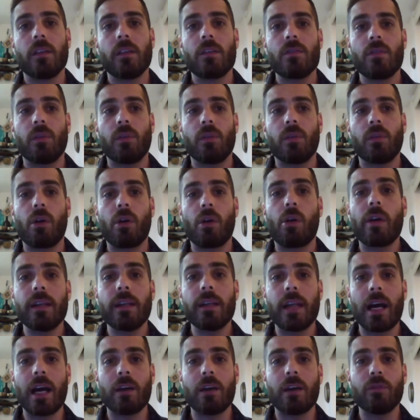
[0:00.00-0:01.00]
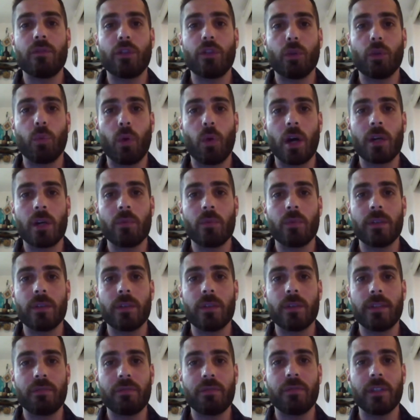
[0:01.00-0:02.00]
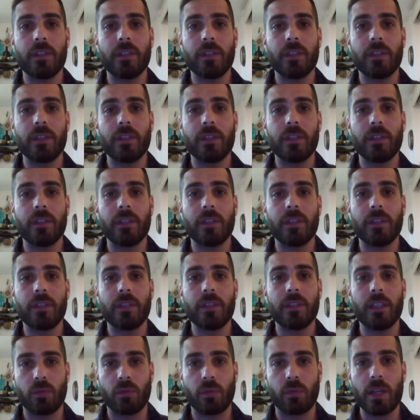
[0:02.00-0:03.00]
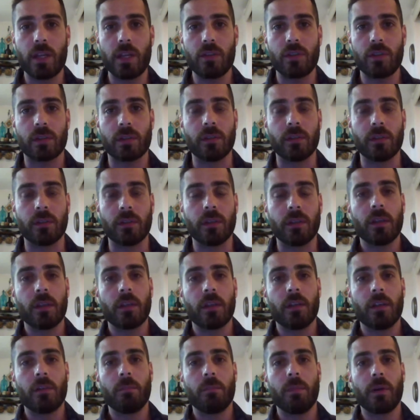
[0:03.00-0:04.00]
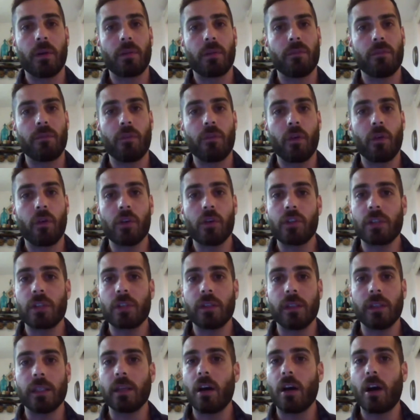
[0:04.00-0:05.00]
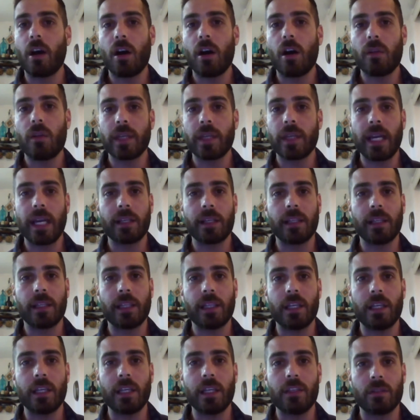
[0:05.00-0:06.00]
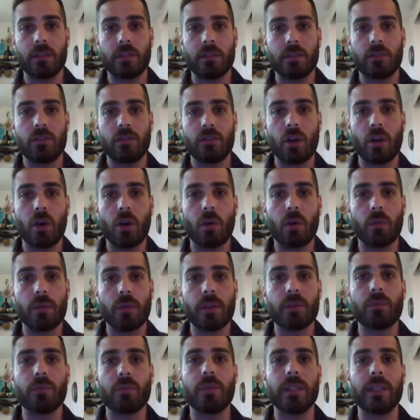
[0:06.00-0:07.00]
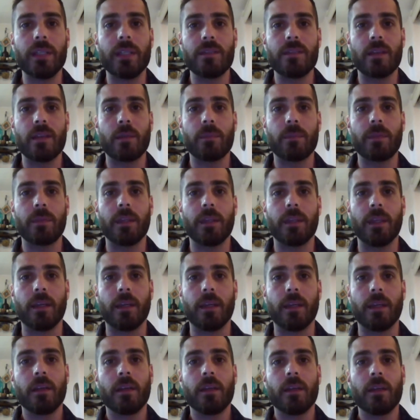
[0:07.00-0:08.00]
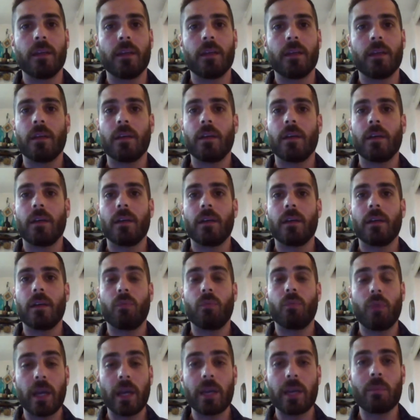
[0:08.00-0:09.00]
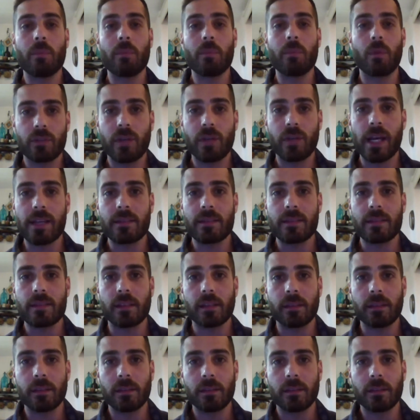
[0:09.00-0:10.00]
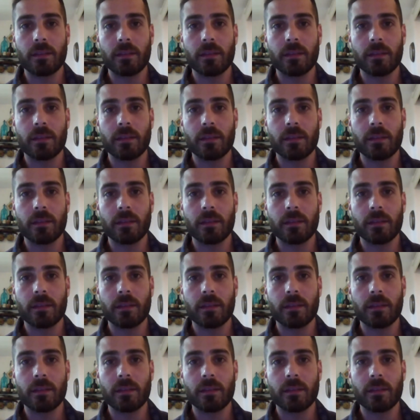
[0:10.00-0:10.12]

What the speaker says: So going down to 1 would definitely improve the situation. But unfortunately, all the calculations show that we need something way more drastic.